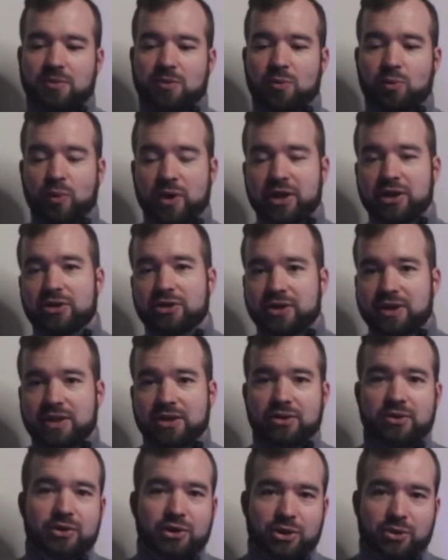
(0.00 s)
when you're
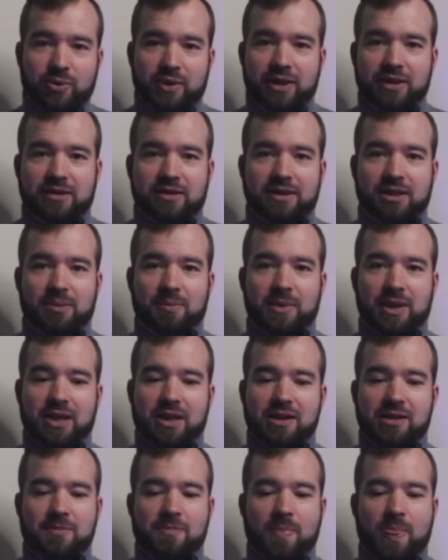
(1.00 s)
still doing
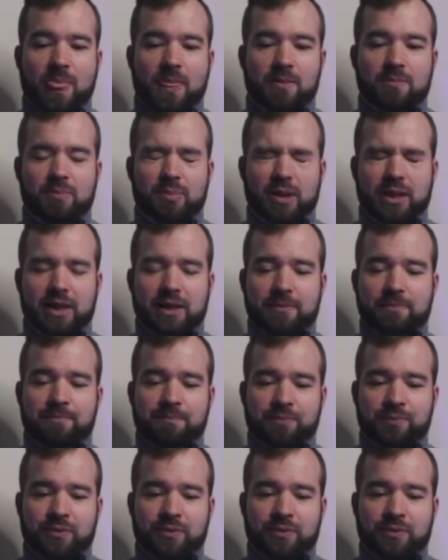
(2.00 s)
something, but